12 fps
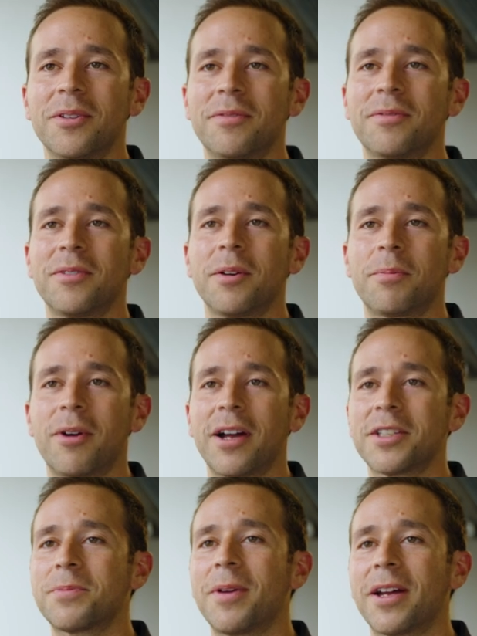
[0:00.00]
If a
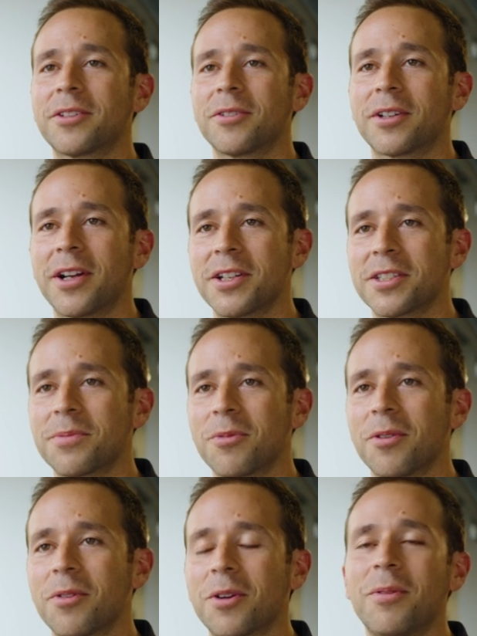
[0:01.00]
prospect or a
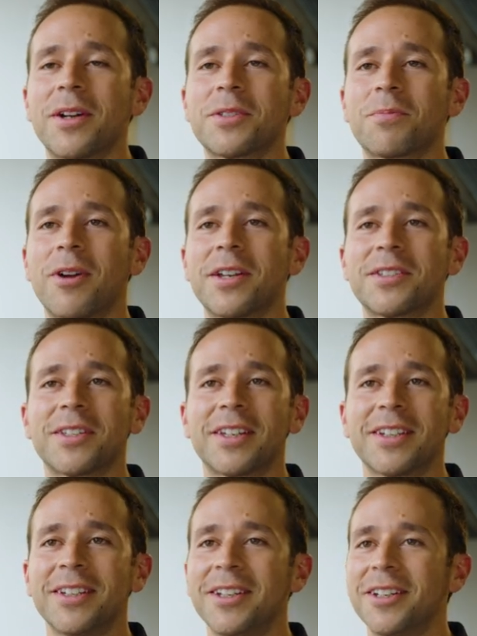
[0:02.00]
customer requests
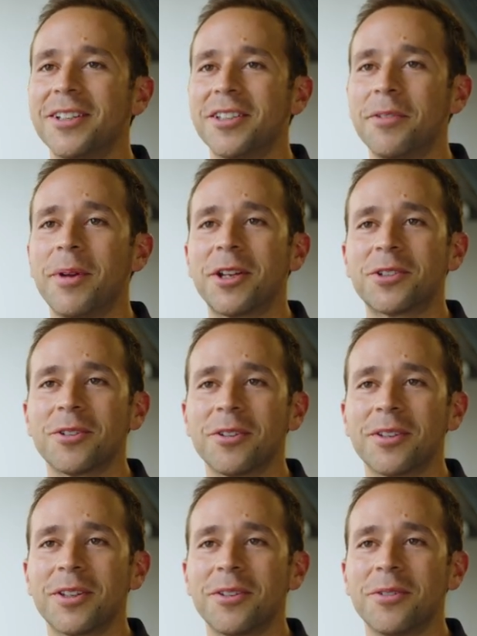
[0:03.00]
pricing, you make
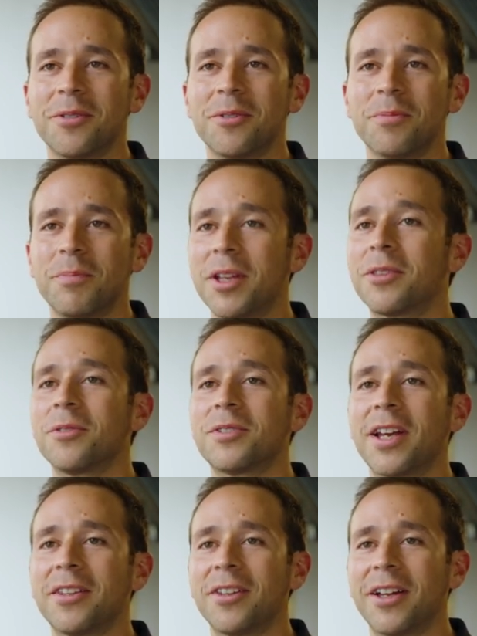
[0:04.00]
sure that you meet their
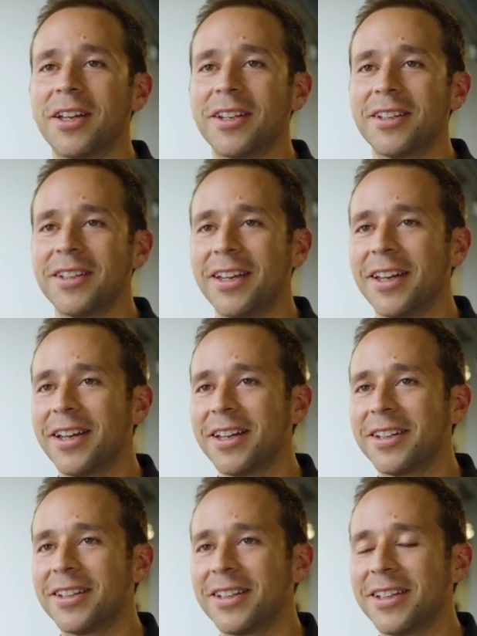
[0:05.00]
deadline
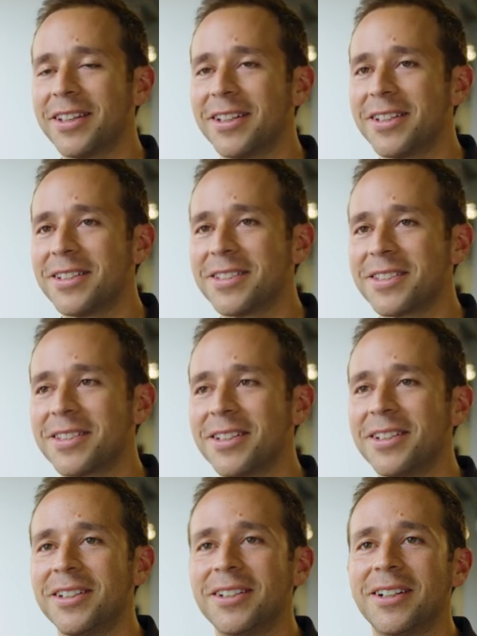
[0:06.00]
and it is
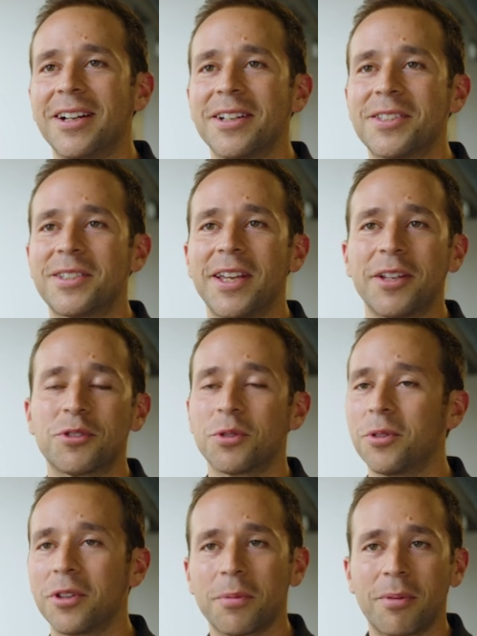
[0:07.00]
uh, staying
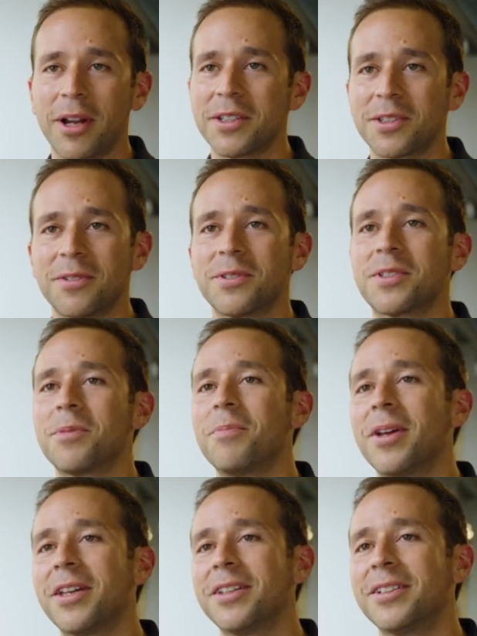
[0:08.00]
true to the pricing you
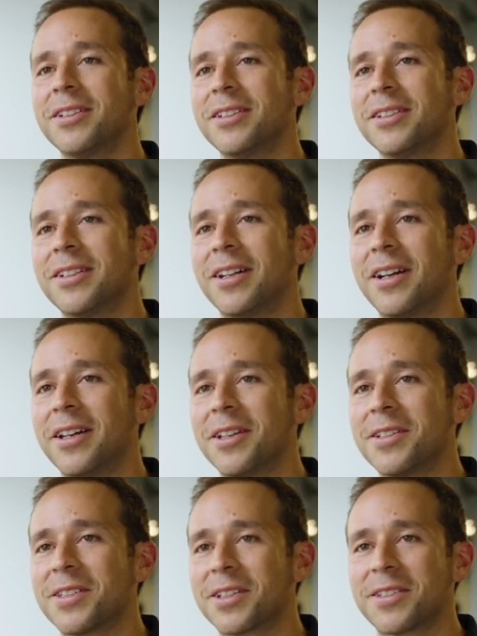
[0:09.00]
submit. Uh, it
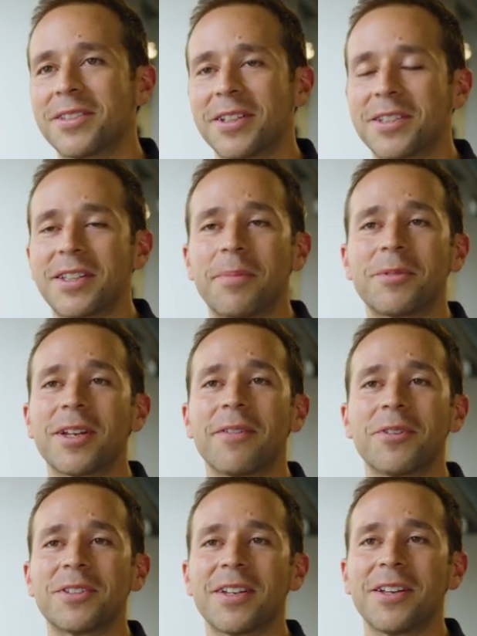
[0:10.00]
is accepting
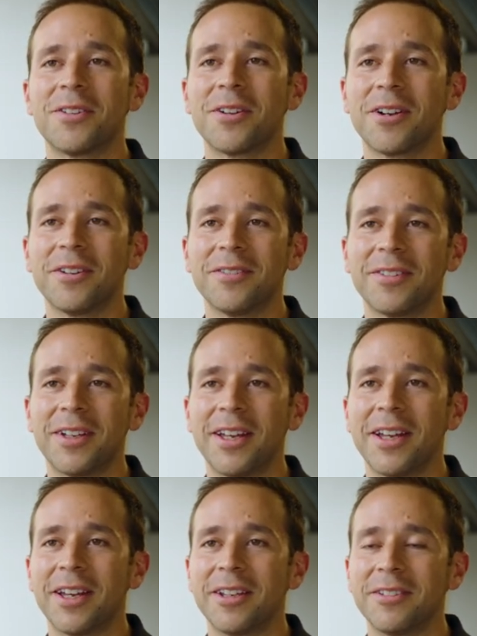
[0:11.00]
every tender
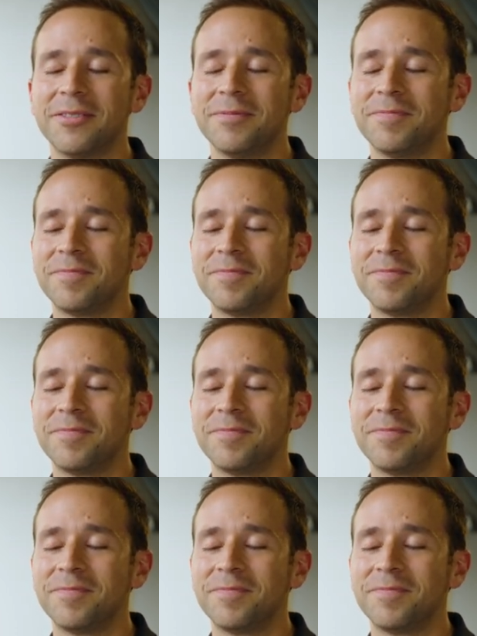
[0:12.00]
and